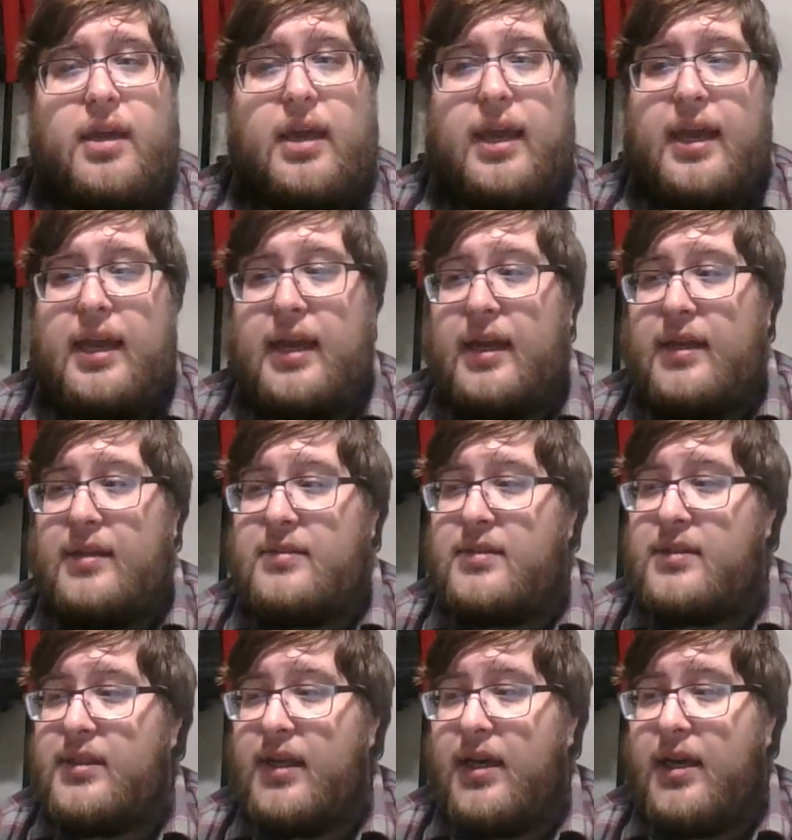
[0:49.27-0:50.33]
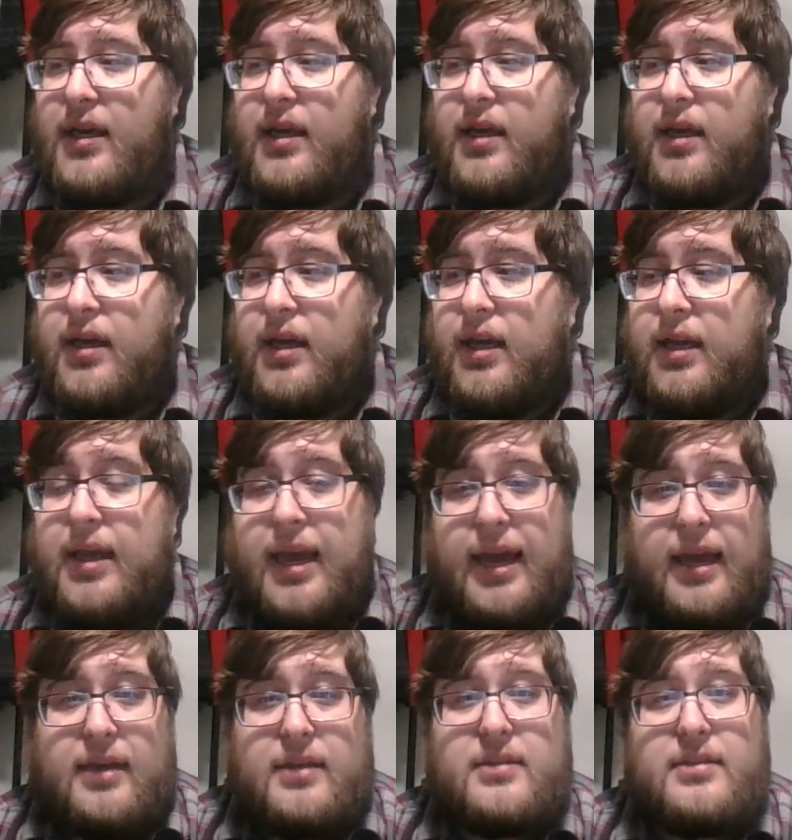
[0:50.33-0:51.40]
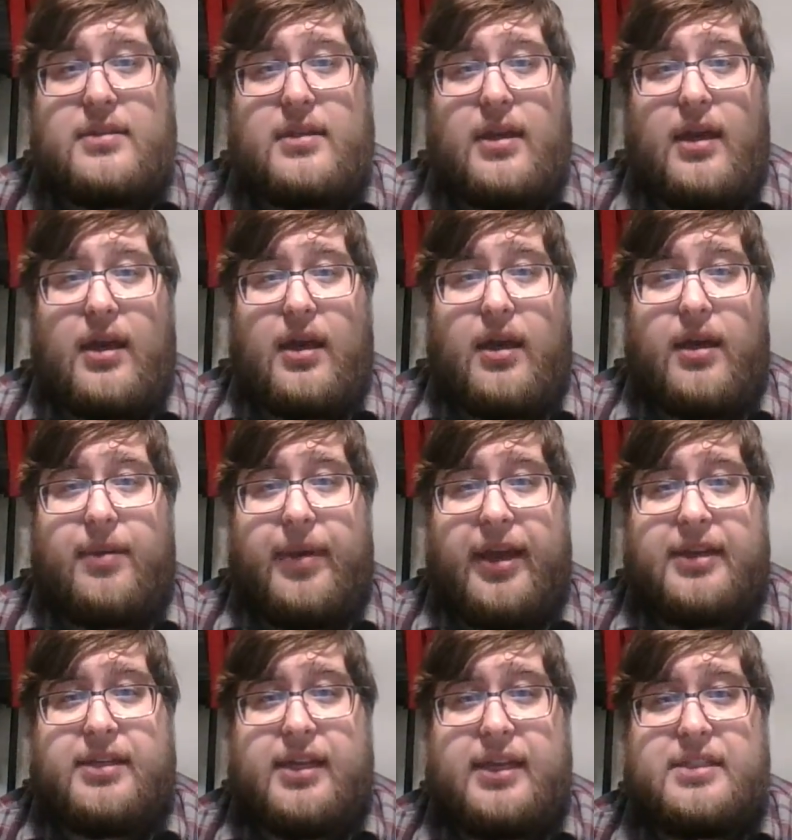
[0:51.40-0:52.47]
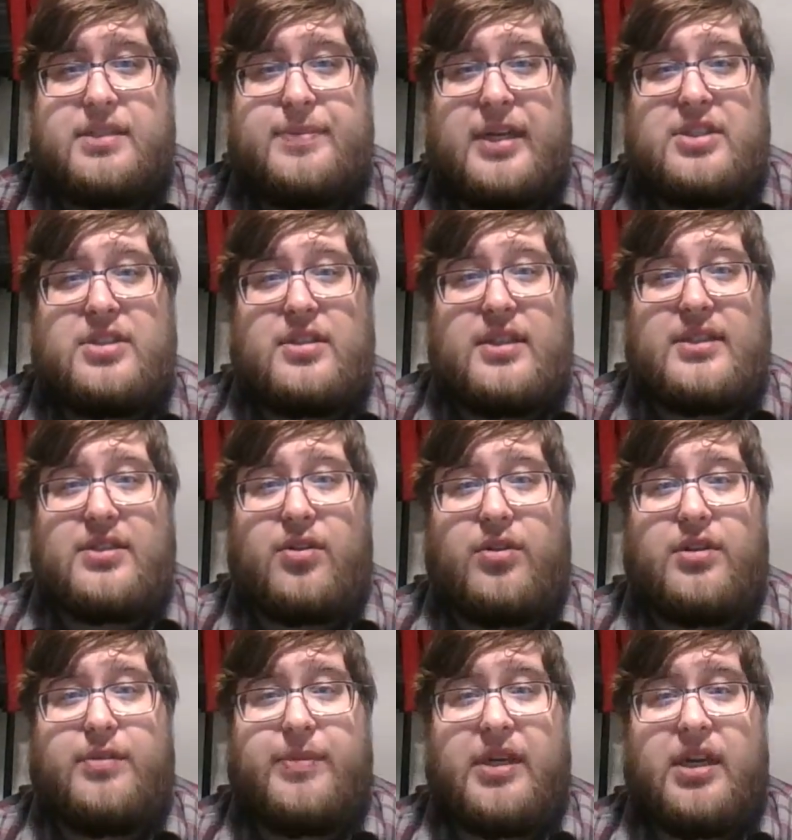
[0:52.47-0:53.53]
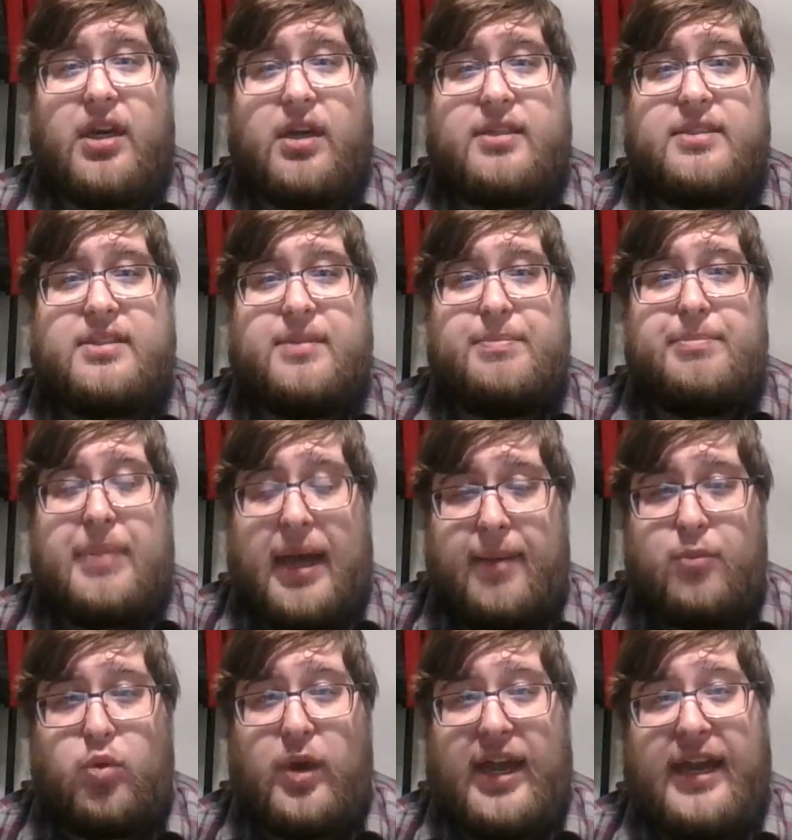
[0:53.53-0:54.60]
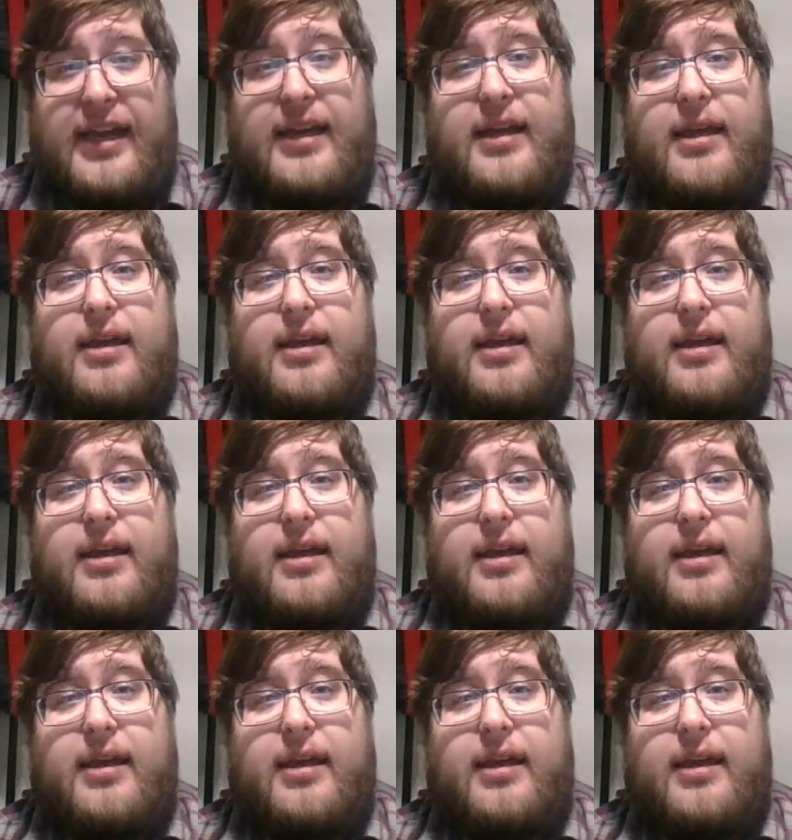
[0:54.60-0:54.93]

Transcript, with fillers: and and yeah, um, and today's special is going to be on Zimbabwe.